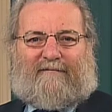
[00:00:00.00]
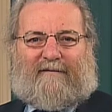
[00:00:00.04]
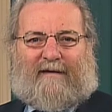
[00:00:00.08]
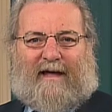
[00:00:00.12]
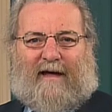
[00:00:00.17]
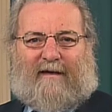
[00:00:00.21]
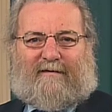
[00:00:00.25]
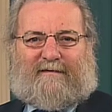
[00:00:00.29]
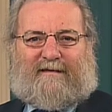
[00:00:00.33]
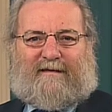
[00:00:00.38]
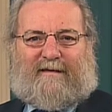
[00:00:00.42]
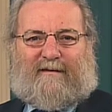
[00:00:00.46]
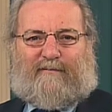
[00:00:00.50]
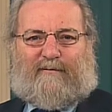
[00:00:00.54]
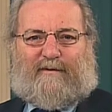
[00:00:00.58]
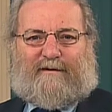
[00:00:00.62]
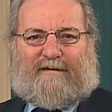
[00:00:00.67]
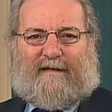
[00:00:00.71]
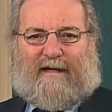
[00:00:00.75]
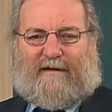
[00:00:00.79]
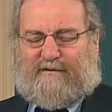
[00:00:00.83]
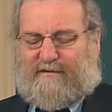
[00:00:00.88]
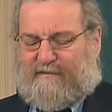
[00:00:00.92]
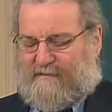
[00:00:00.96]
calcium
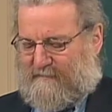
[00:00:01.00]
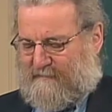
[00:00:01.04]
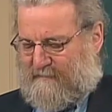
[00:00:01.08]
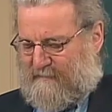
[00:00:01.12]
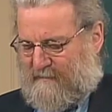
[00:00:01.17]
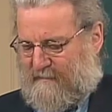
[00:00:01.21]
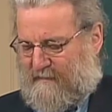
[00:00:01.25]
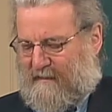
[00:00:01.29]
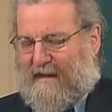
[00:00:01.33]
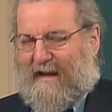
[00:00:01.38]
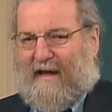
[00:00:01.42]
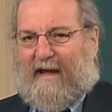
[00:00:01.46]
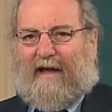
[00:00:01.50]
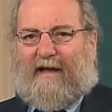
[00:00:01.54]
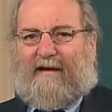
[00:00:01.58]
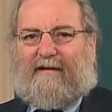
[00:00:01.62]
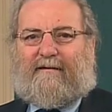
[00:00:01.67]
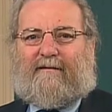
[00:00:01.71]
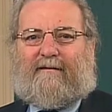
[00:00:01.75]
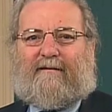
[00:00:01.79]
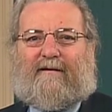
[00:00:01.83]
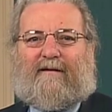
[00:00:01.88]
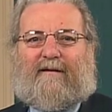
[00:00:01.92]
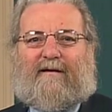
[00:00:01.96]
retention
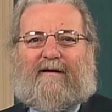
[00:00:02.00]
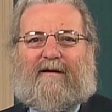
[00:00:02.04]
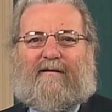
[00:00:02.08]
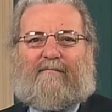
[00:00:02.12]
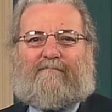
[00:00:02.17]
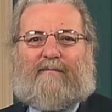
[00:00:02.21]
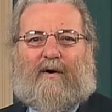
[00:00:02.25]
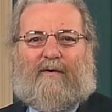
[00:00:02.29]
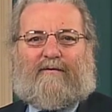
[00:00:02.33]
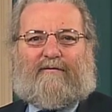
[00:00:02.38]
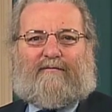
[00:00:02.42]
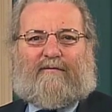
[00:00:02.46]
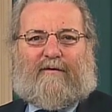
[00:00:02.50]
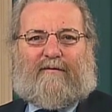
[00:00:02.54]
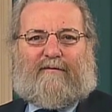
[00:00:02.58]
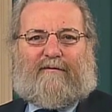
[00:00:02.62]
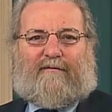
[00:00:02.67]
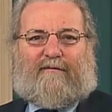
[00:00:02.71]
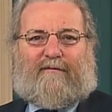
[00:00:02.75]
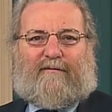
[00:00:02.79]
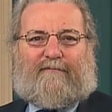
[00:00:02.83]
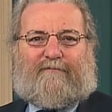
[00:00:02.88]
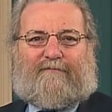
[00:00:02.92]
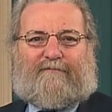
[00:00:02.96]
and bone
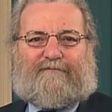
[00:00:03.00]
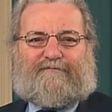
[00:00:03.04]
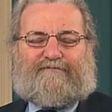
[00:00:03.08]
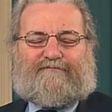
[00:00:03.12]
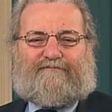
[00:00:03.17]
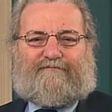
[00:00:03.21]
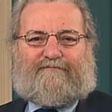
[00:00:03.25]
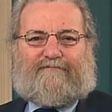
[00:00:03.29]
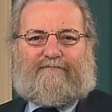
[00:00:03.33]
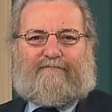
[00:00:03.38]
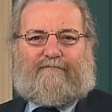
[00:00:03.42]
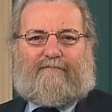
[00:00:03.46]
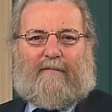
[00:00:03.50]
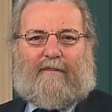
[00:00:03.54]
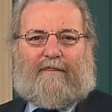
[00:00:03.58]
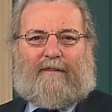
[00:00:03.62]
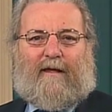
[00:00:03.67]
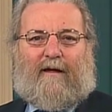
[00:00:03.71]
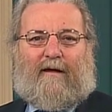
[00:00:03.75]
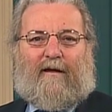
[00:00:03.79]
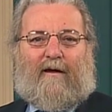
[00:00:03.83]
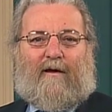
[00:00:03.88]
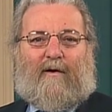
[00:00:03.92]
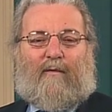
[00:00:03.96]
growth.
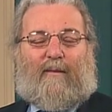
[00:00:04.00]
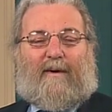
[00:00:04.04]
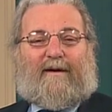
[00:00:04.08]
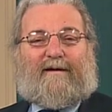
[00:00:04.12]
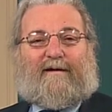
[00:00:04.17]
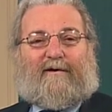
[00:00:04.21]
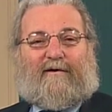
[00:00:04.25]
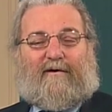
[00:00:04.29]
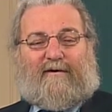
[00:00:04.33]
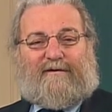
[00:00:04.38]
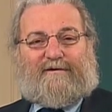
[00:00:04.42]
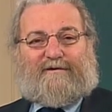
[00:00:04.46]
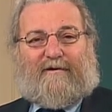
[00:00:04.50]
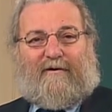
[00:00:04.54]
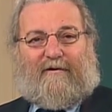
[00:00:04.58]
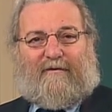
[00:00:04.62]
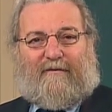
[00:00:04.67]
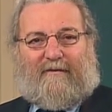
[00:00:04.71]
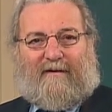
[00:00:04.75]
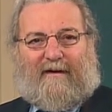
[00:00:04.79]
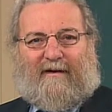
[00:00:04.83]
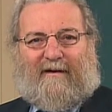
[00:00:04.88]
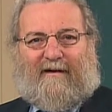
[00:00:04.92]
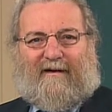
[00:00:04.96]
One can
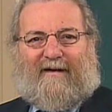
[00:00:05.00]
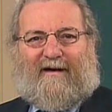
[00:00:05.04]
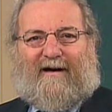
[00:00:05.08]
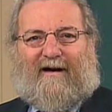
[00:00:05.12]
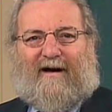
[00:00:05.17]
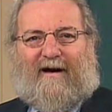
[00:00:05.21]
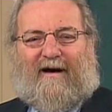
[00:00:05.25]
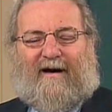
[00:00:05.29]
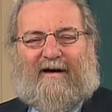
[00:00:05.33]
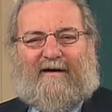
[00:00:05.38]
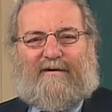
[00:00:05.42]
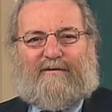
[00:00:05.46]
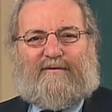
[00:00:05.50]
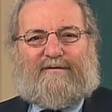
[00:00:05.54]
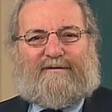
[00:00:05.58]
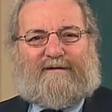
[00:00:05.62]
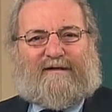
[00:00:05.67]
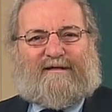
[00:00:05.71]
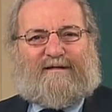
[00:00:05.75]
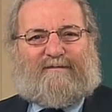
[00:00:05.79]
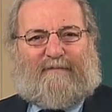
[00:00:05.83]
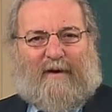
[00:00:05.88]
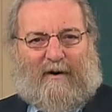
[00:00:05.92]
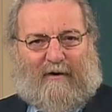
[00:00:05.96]
also use
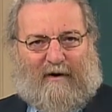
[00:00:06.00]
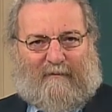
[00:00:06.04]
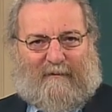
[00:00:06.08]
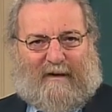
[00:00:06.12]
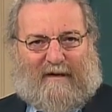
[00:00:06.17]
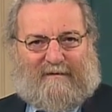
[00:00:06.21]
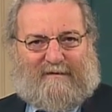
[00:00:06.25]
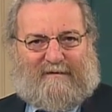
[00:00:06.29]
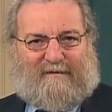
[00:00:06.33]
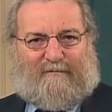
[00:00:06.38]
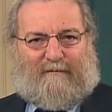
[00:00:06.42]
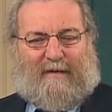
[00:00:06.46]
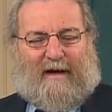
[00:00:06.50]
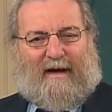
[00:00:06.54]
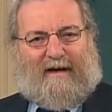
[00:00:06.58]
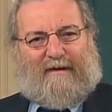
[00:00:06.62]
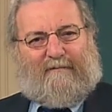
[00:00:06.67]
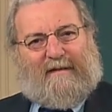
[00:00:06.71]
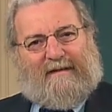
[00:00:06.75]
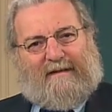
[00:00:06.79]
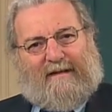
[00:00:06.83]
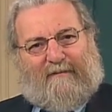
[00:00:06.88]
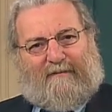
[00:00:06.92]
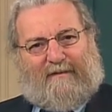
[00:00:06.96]
experiments by
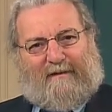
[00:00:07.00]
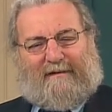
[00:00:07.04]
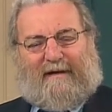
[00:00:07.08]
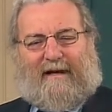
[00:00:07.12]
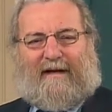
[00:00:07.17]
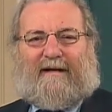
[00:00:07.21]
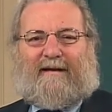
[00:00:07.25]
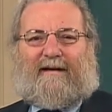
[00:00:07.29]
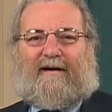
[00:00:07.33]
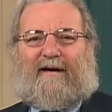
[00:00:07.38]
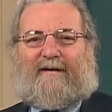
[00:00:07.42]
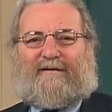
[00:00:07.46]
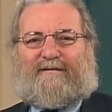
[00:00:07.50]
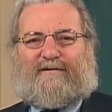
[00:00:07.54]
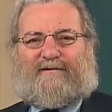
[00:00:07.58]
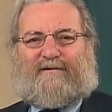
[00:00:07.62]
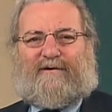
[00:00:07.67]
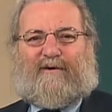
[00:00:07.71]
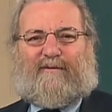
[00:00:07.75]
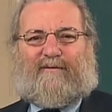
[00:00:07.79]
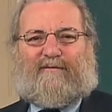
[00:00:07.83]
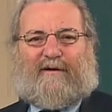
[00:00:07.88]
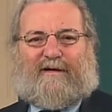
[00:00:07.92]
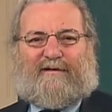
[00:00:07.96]
manipulating
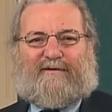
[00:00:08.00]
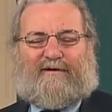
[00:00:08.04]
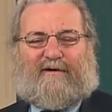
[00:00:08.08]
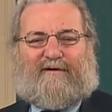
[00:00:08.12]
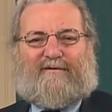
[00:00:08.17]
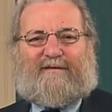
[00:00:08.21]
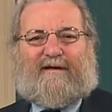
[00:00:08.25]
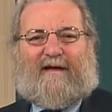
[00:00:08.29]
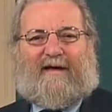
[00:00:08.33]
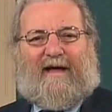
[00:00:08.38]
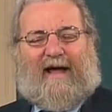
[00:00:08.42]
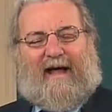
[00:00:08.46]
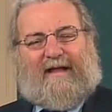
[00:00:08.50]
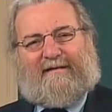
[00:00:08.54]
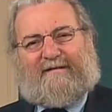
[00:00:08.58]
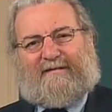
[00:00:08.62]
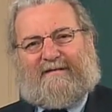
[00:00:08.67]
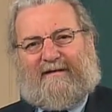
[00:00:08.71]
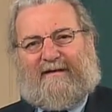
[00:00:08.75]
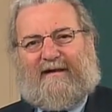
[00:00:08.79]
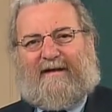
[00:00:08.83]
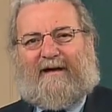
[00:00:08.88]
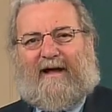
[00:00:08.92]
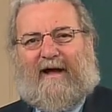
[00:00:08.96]
isotope ratios and
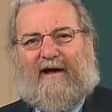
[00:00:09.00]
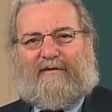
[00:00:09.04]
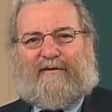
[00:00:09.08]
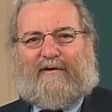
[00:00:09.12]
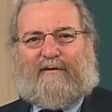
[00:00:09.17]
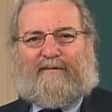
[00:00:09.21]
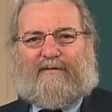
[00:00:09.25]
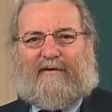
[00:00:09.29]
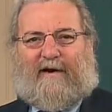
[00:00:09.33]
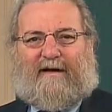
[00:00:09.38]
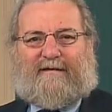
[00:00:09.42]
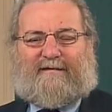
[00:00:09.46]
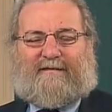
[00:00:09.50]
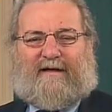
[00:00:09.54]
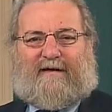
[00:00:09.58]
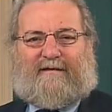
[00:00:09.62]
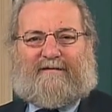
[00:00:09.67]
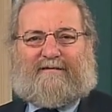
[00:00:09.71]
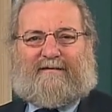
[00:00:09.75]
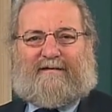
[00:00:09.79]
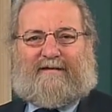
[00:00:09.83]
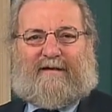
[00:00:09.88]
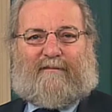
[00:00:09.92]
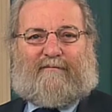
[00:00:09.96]
seeing how they're
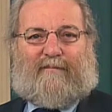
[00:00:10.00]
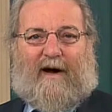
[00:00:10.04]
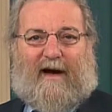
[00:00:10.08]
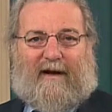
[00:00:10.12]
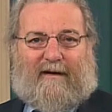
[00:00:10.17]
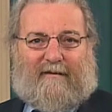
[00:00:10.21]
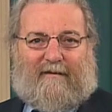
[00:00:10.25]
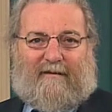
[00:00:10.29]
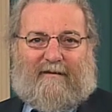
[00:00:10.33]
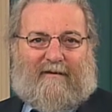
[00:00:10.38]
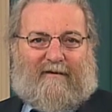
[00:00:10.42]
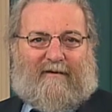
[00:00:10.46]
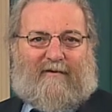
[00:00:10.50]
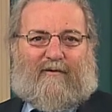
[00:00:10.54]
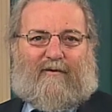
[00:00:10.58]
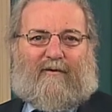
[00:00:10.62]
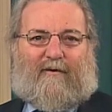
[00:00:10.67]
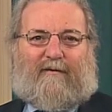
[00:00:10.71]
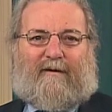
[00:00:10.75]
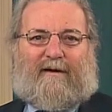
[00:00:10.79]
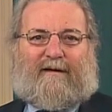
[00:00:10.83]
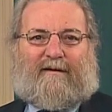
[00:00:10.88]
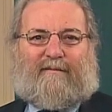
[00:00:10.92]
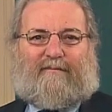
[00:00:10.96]
processed in the body
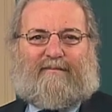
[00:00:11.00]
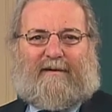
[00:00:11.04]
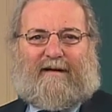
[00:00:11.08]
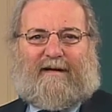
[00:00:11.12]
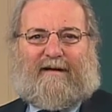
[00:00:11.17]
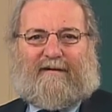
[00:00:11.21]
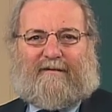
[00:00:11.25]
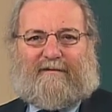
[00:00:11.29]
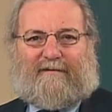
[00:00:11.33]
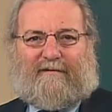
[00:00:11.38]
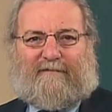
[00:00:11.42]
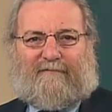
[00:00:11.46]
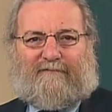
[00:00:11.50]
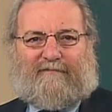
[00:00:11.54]
or in a plant.